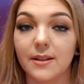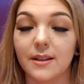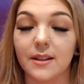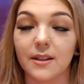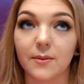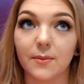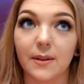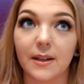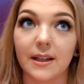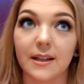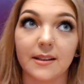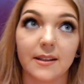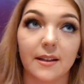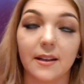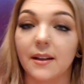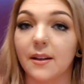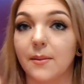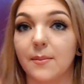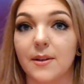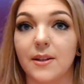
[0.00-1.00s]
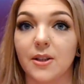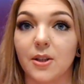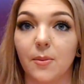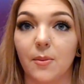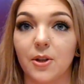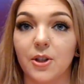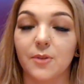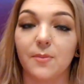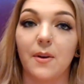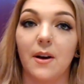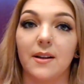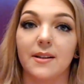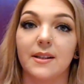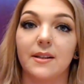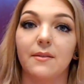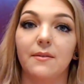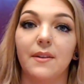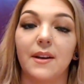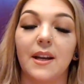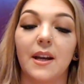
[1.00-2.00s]
This one isn't going to be so much a
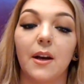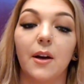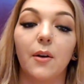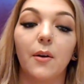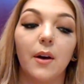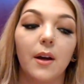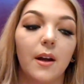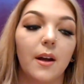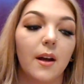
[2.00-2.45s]
positive video.